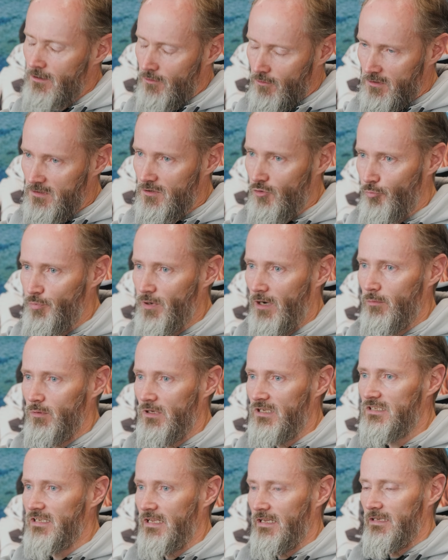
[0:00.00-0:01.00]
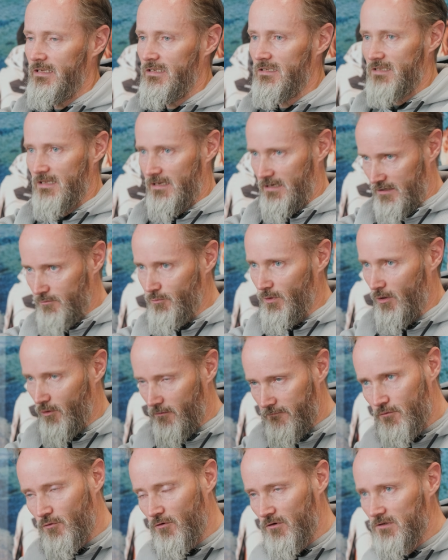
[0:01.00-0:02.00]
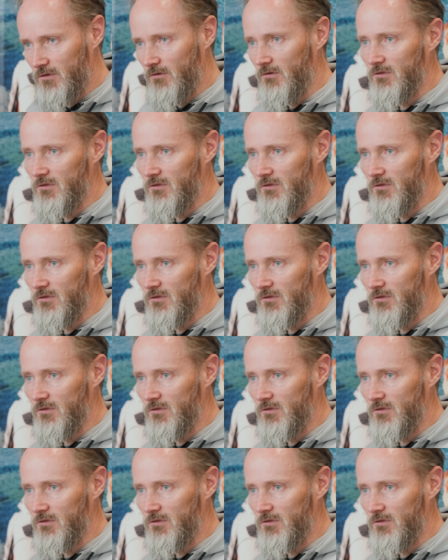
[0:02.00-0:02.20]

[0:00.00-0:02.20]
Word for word: can also probably say this, that it will of course